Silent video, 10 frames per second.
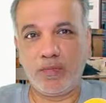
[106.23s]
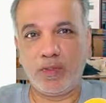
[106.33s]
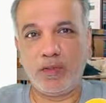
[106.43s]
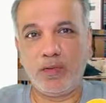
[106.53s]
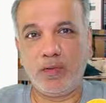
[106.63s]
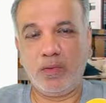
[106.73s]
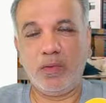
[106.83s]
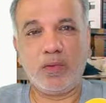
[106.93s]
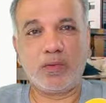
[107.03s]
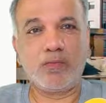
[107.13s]
a
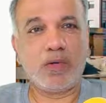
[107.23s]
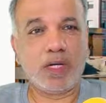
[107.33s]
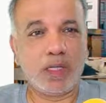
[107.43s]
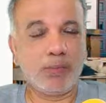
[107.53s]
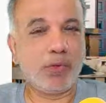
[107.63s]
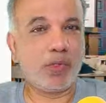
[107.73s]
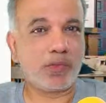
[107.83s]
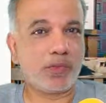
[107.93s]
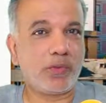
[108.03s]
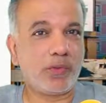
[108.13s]
lot of eyeballs
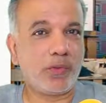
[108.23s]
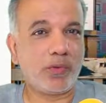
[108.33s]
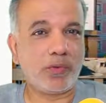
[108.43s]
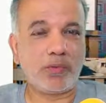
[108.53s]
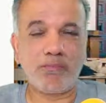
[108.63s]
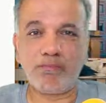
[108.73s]
on your